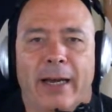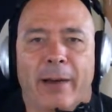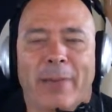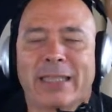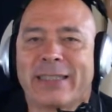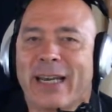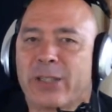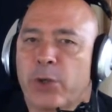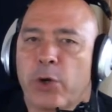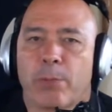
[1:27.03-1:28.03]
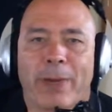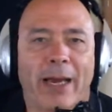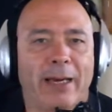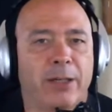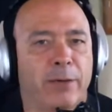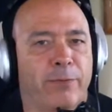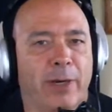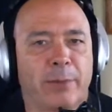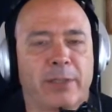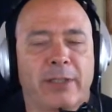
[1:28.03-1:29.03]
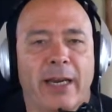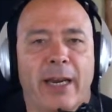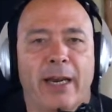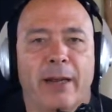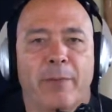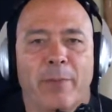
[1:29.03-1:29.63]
I'm not saying it's good or bad, indifferent. I'm just saying,